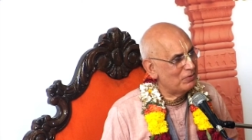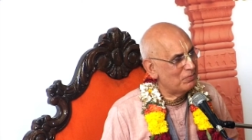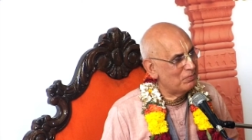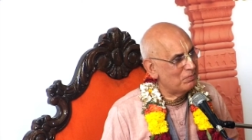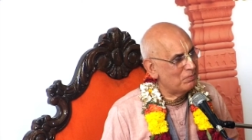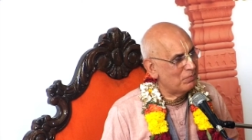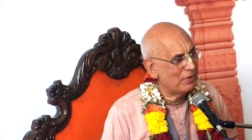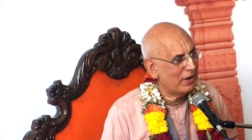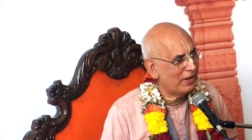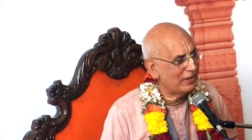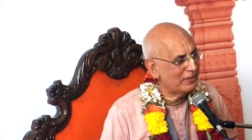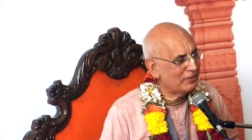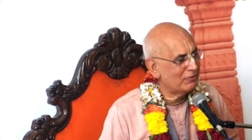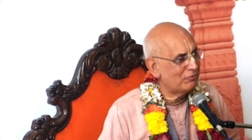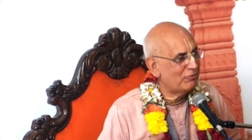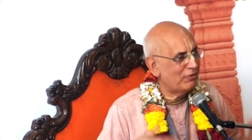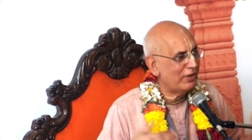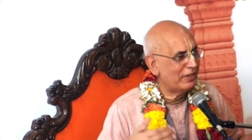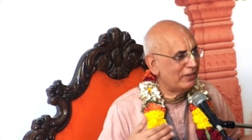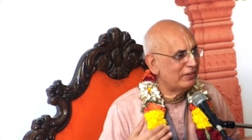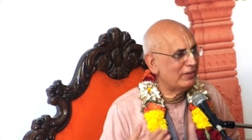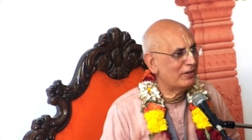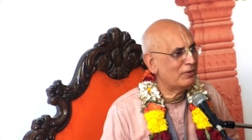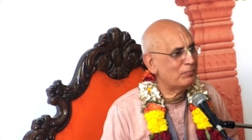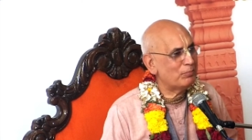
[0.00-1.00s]

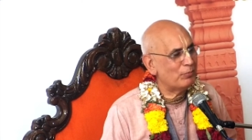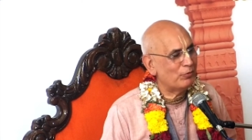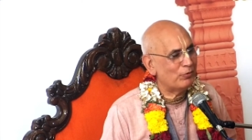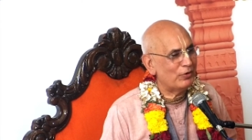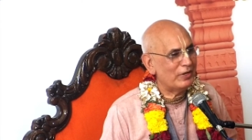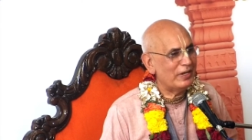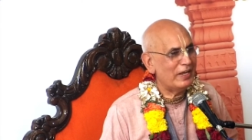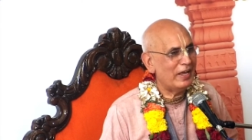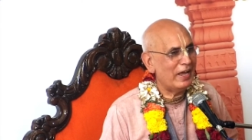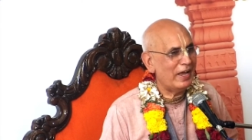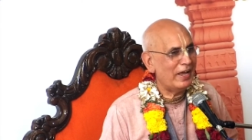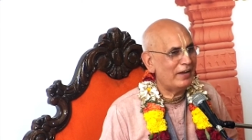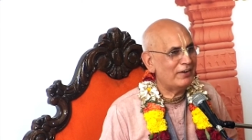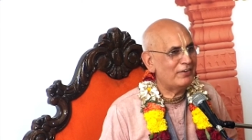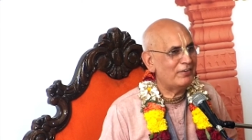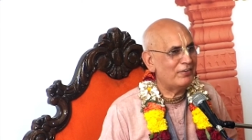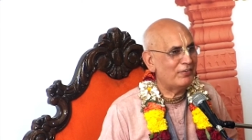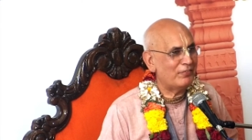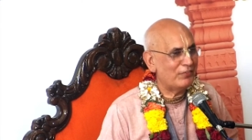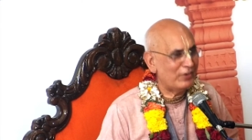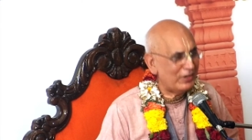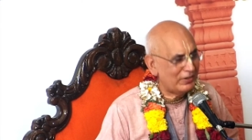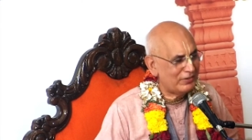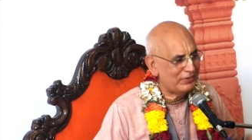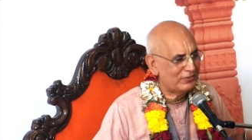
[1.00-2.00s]
Madhavendra Puri had
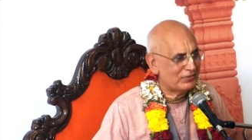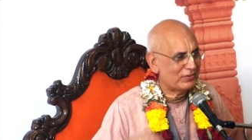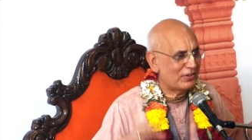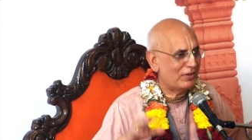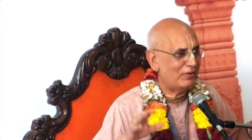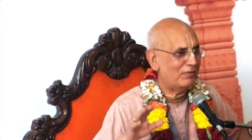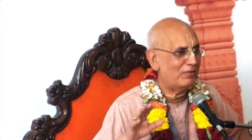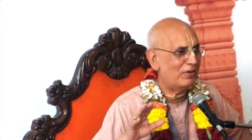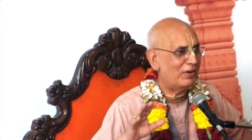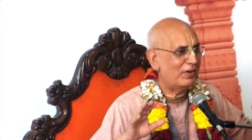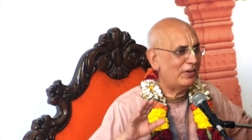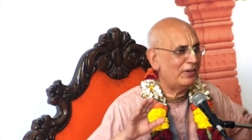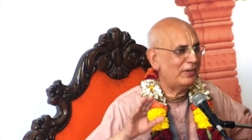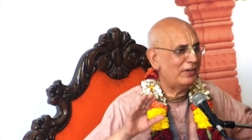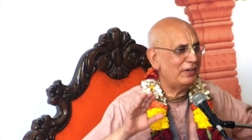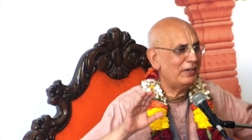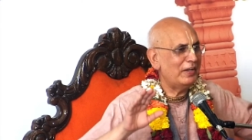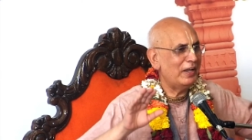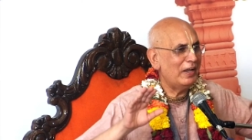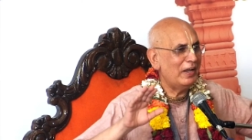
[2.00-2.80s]
rediscovered